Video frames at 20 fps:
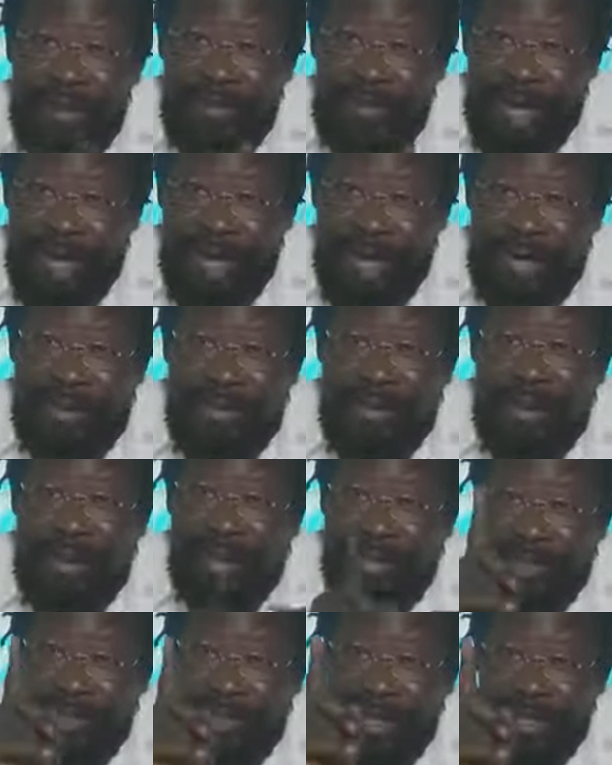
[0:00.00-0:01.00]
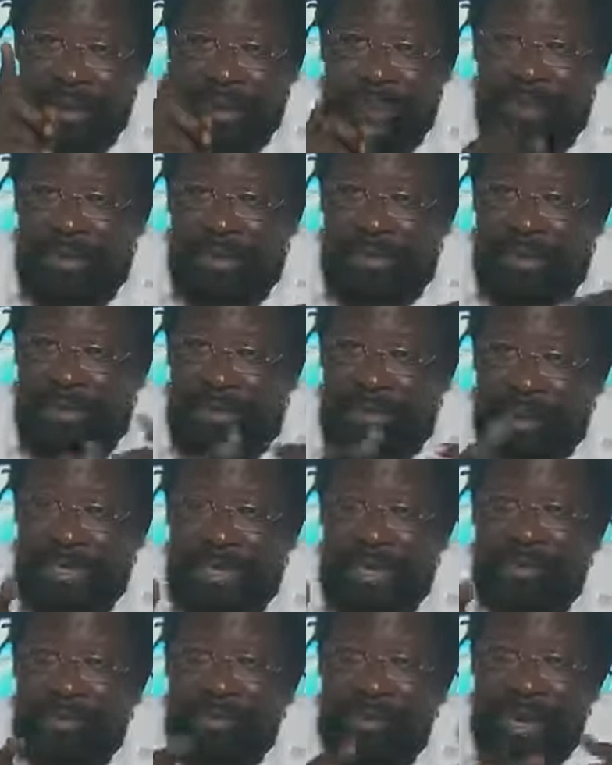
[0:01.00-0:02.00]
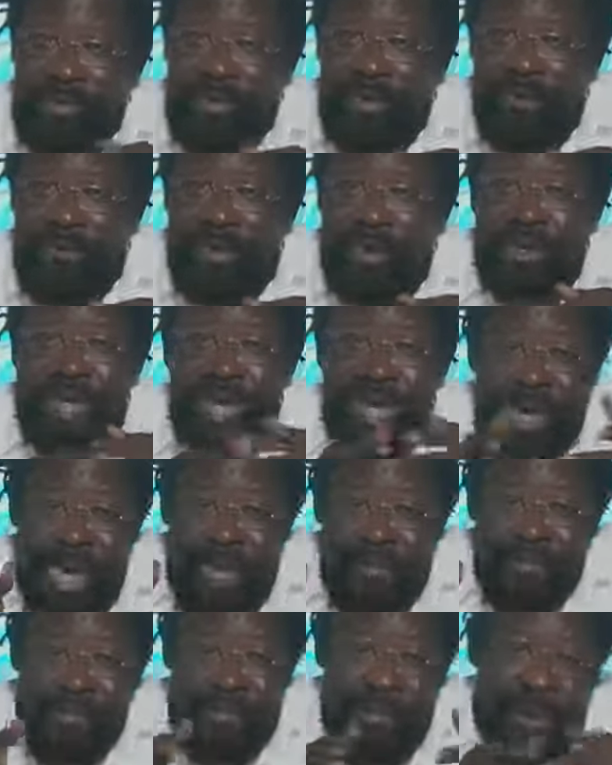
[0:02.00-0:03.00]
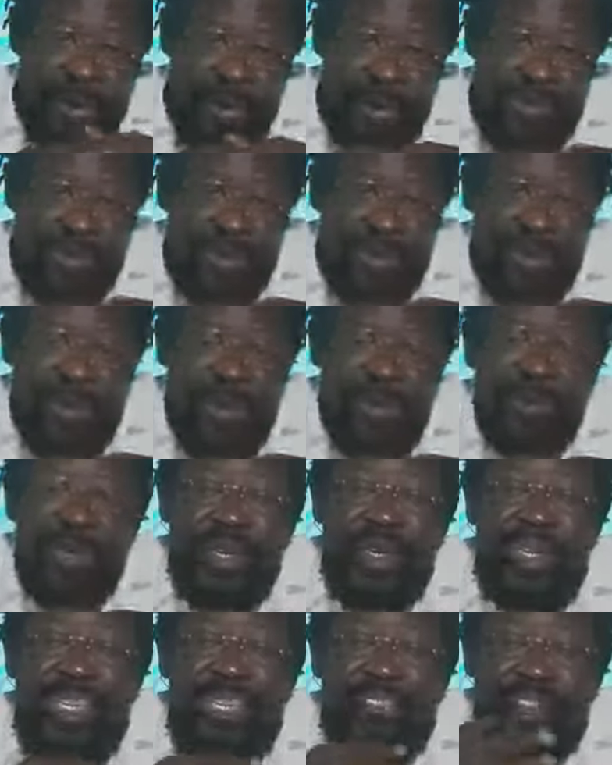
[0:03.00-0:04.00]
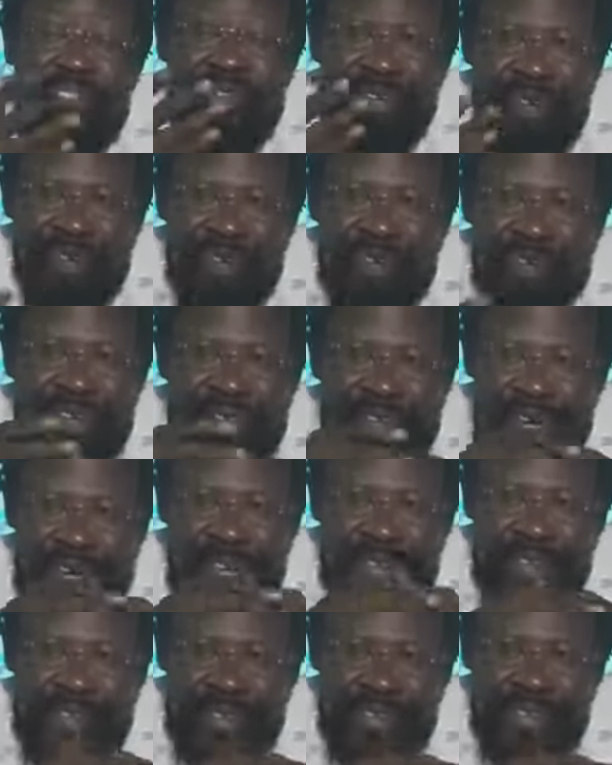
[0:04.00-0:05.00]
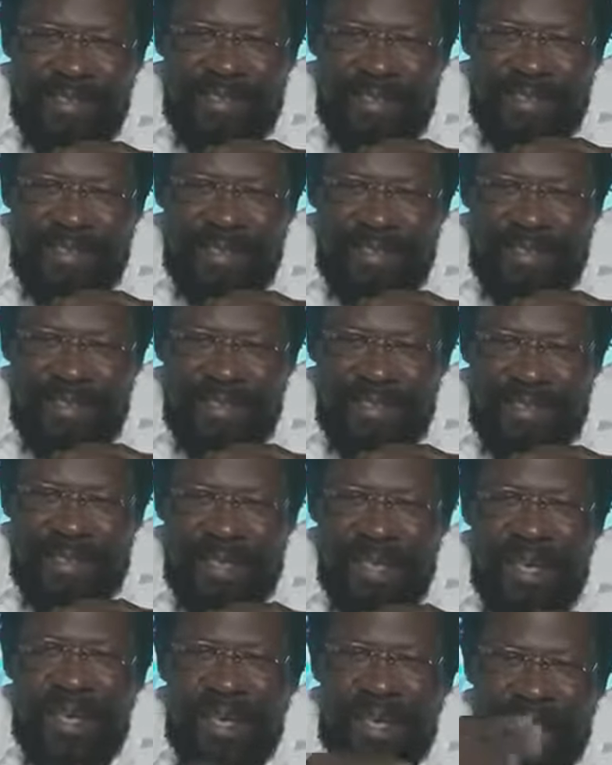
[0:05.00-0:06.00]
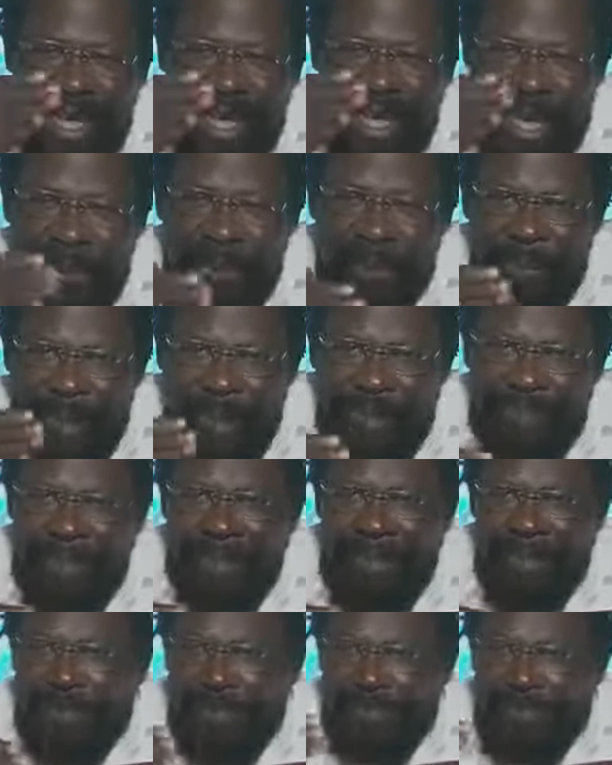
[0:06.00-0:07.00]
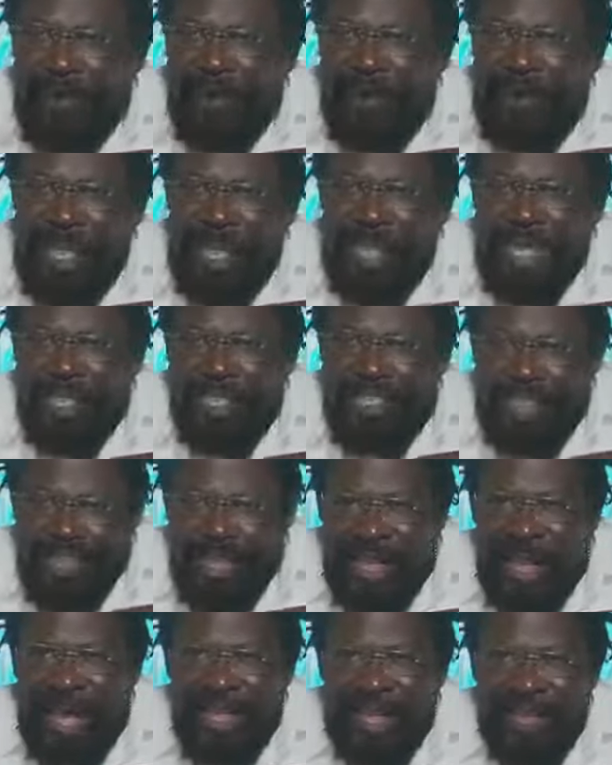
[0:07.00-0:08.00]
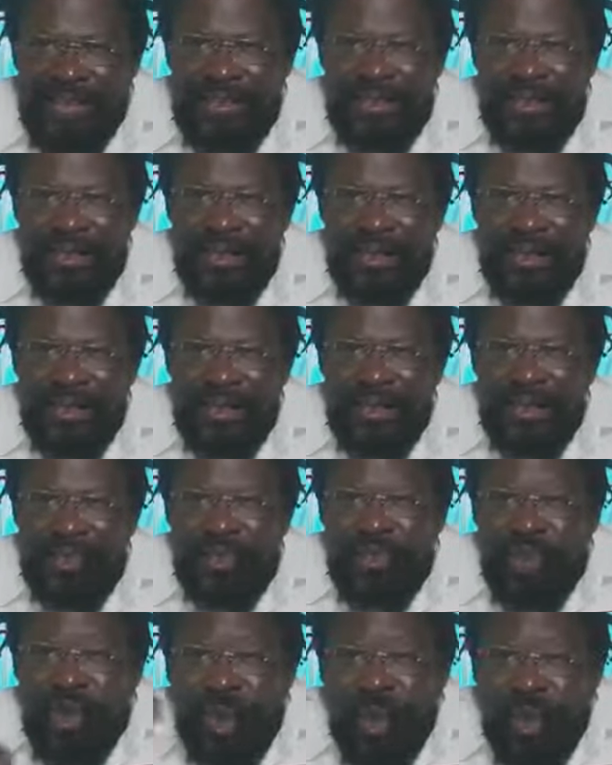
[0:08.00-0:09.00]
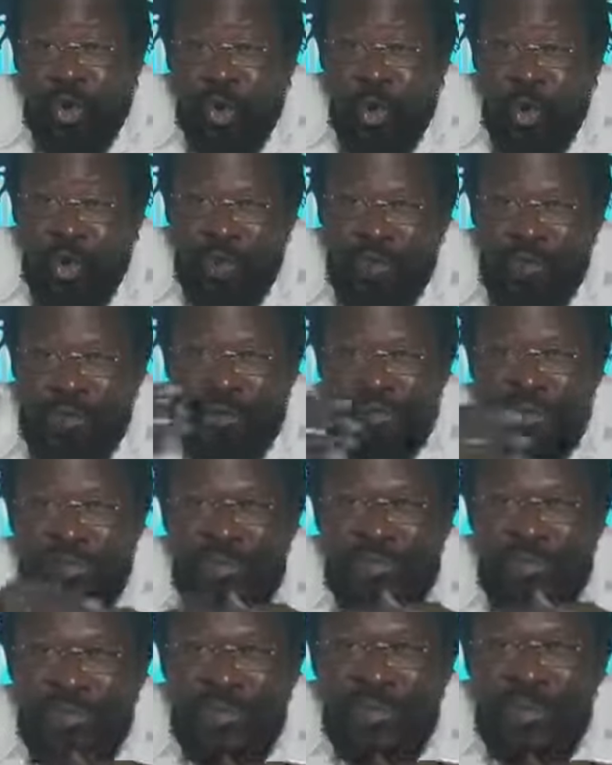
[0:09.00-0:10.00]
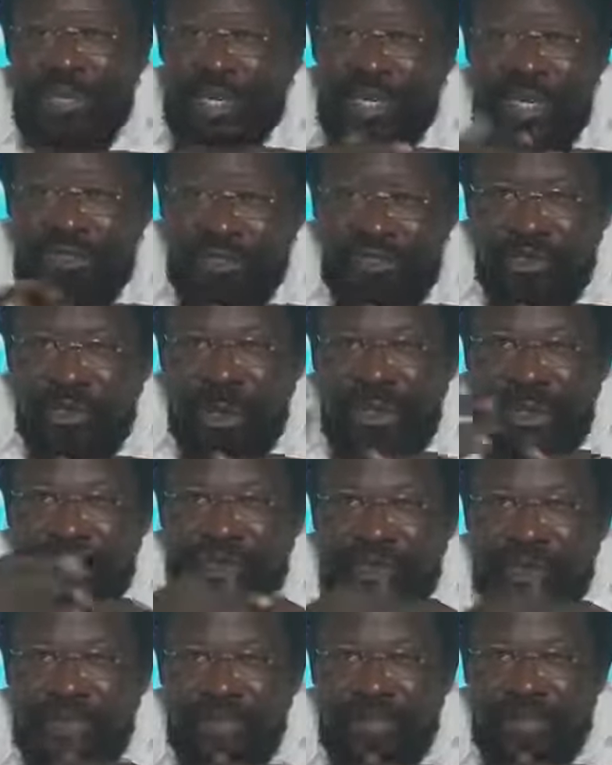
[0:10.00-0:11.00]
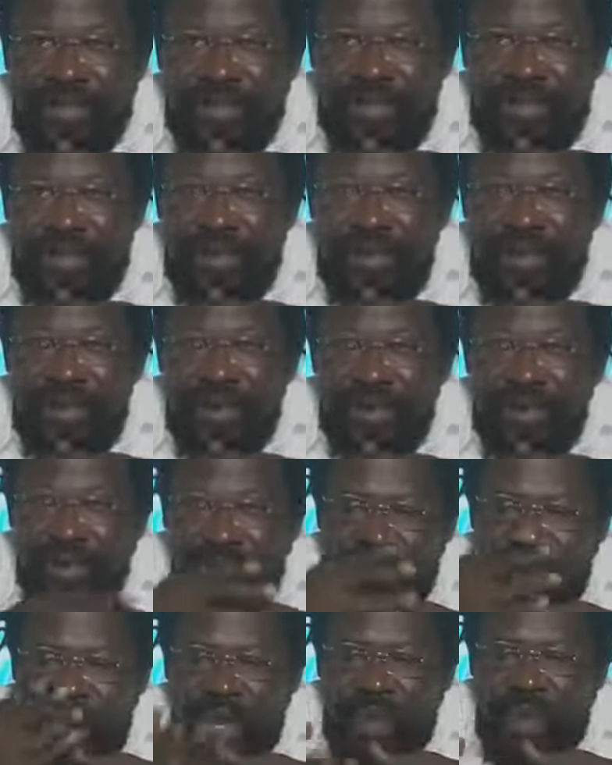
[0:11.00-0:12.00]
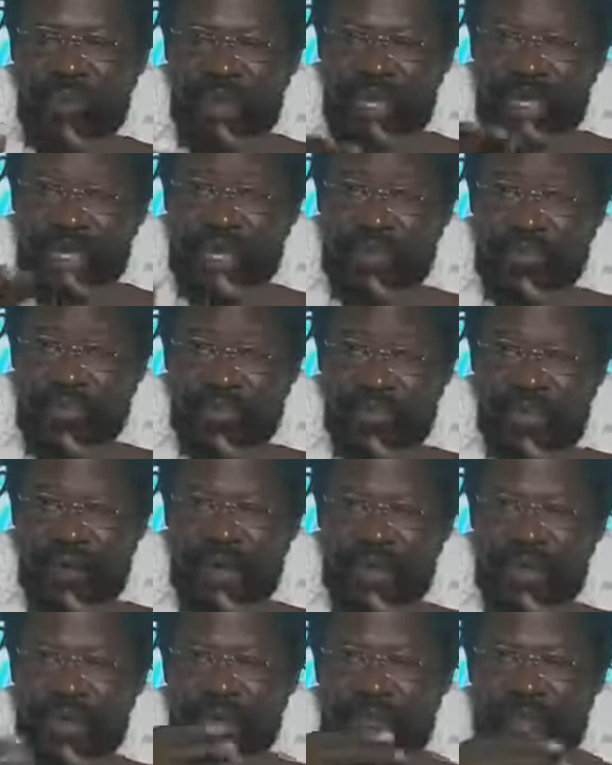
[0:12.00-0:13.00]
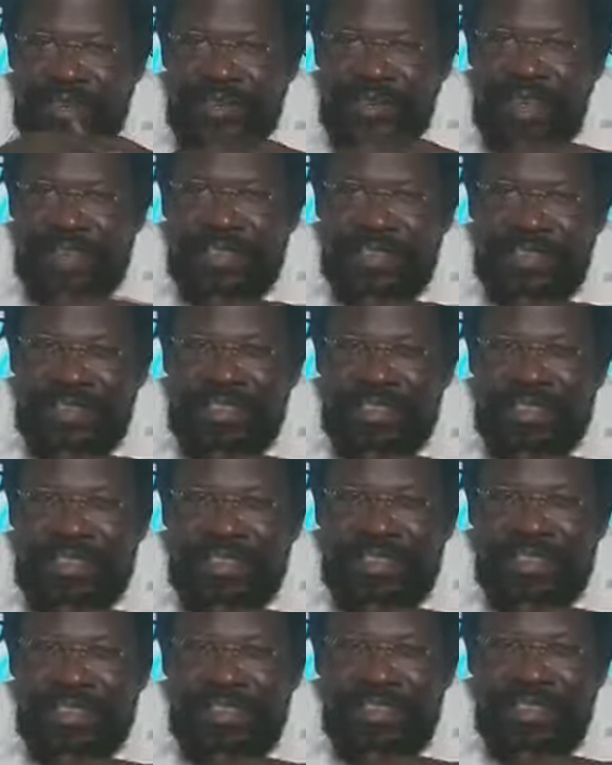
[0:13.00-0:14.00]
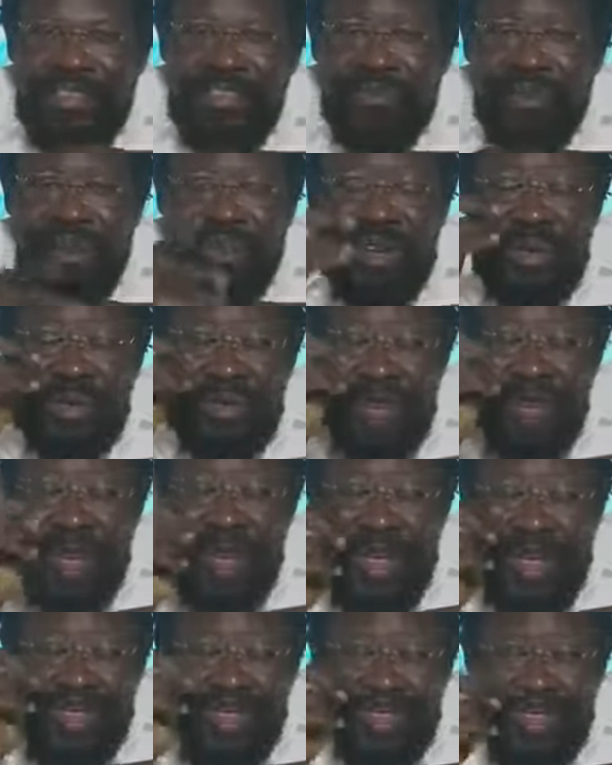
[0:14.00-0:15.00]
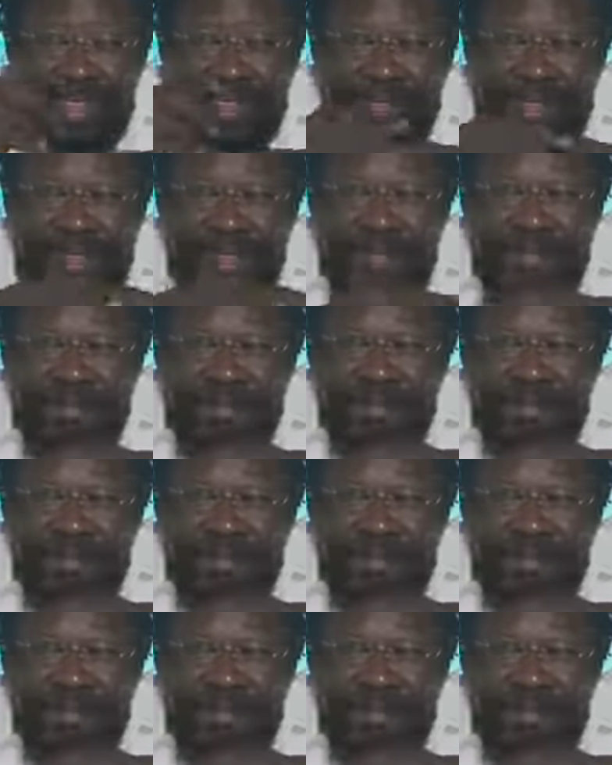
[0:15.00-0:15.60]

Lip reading: us are intact, but the most important part of what they left for us, we destroyed in 1966. The capacity for each side to grow, we destroyed it. When we destroyed it in 1966, we replaced it